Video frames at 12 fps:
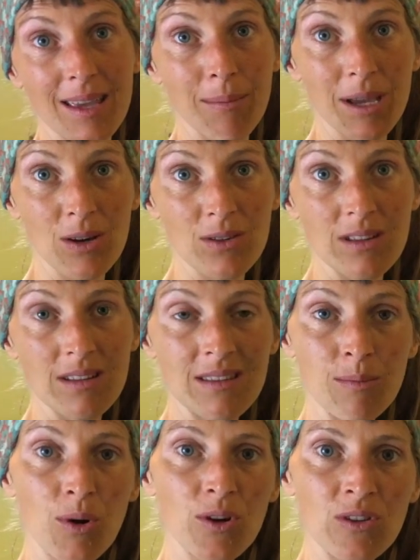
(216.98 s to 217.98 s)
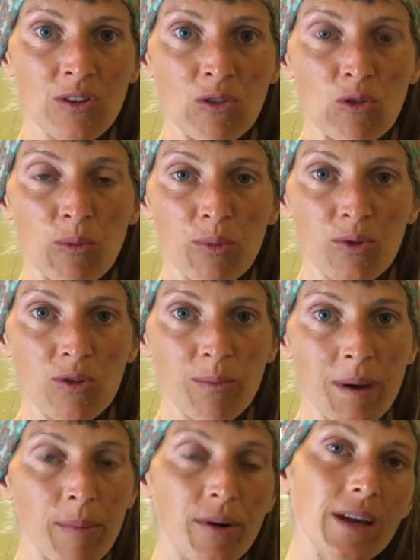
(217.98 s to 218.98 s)
because it's important to put
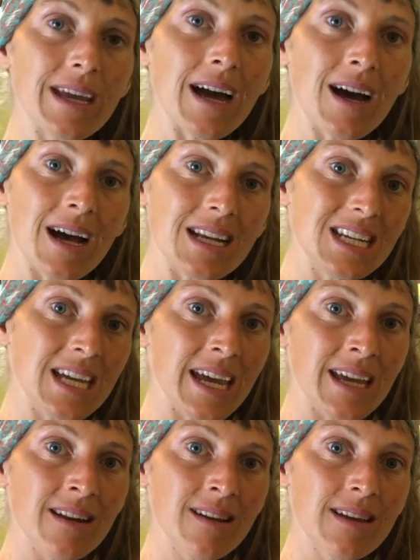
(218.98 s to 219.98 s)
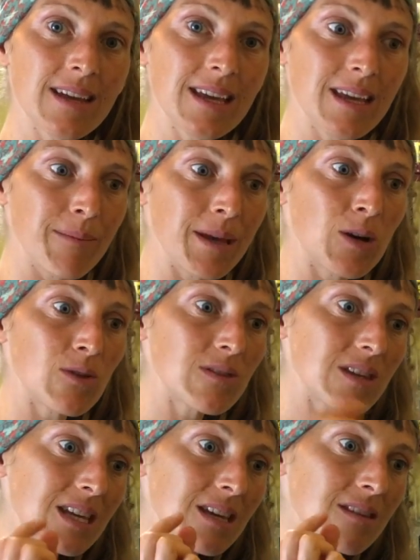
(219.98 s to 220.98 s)
paprika at the end,
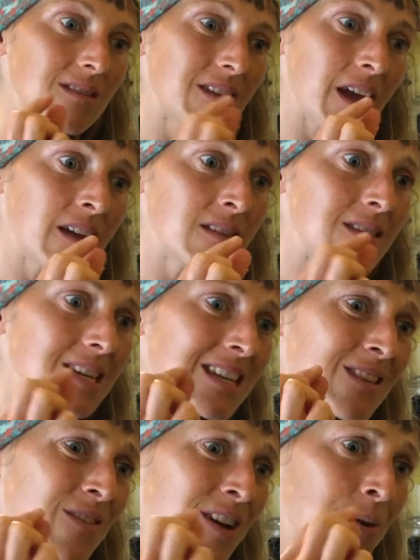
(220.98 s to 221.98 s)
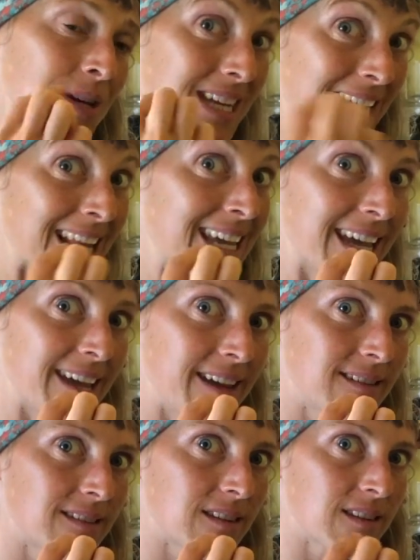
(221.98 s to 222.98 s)
because its taste is very
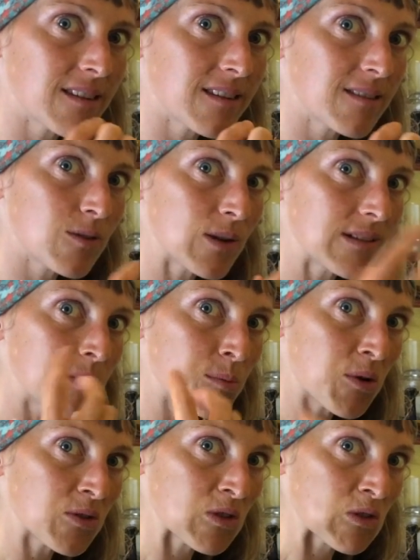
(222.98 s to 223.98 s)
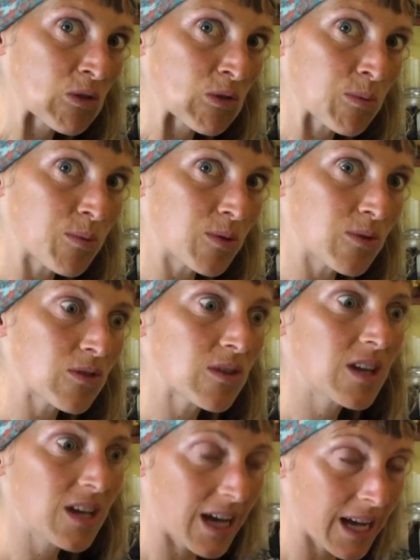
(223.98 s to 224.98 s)
delicate. So it's important to put
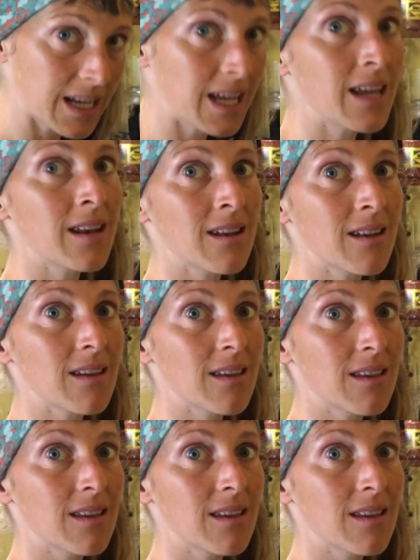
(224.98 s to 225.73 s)
at the end